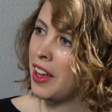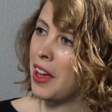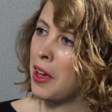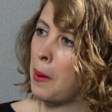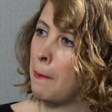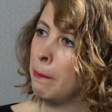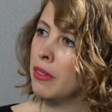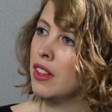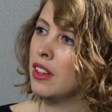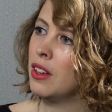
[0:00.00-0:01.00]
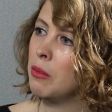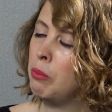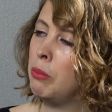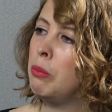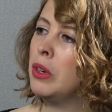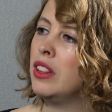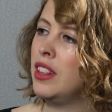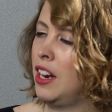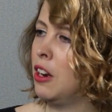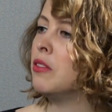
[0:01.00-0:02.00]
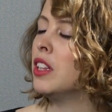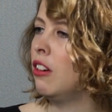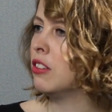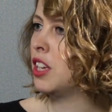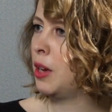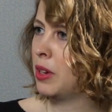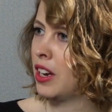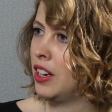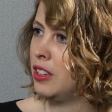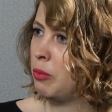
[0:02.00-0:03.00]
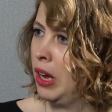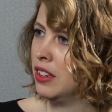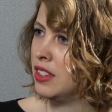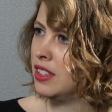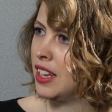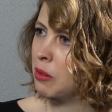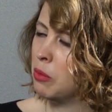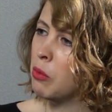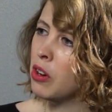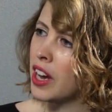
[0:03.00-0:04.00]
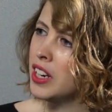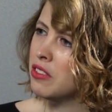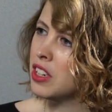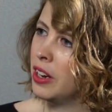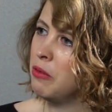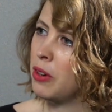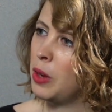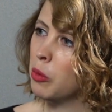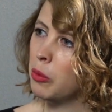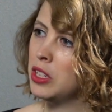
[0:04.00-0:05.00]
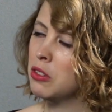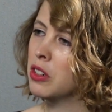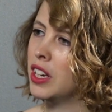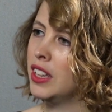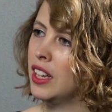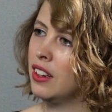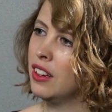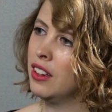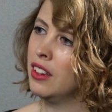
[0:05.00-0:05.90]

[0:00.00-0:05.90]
But then over the long term, it kind of balances out. But what kind of time frame are we talking then?